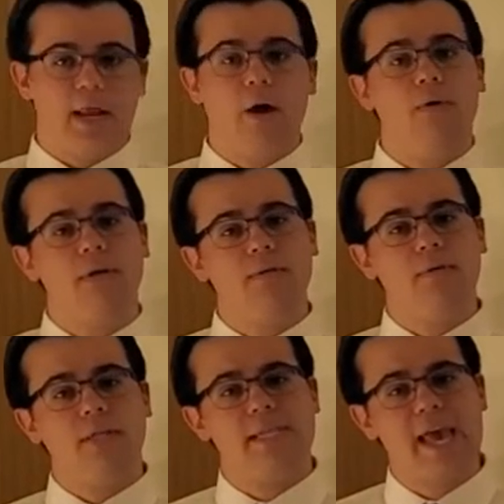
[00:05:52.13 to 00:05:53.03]
how it
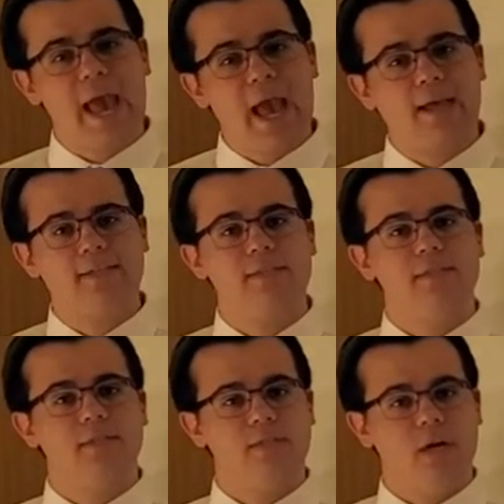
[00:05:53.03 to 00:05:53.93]
attacks
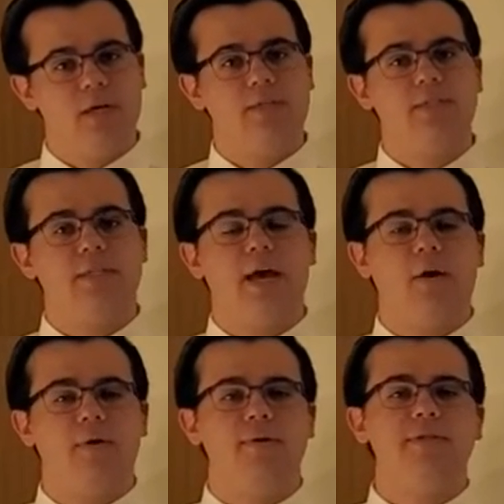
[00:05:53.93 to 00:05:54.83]
the lungs and
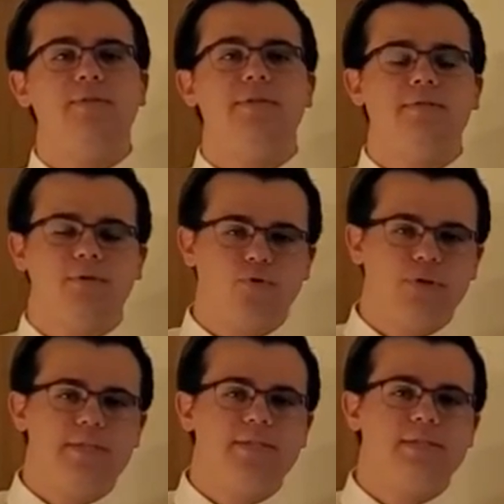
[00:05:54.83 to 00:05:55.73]
how it
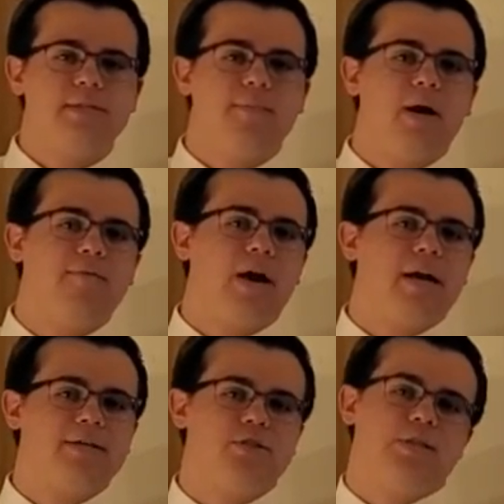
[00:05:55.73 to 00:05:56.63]
decreases the amount of
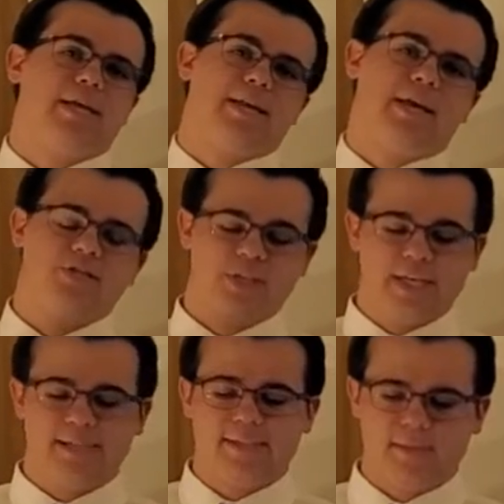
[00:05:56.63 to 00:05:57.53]
oxygen that can actually
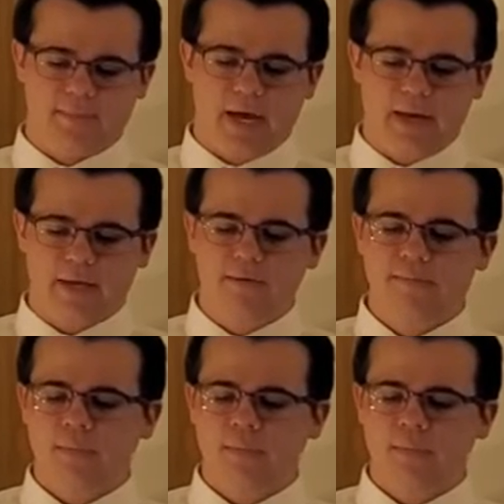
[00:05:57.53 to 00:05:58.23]
get to the body.